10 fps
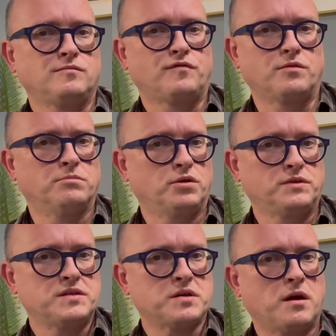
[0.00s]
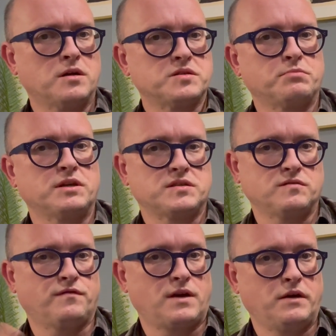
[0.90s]
from both these artists, but it's a
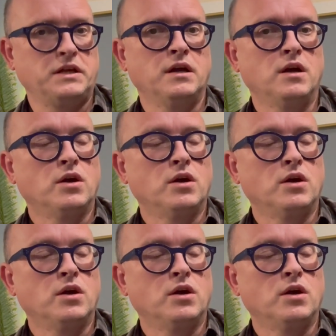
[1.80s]
very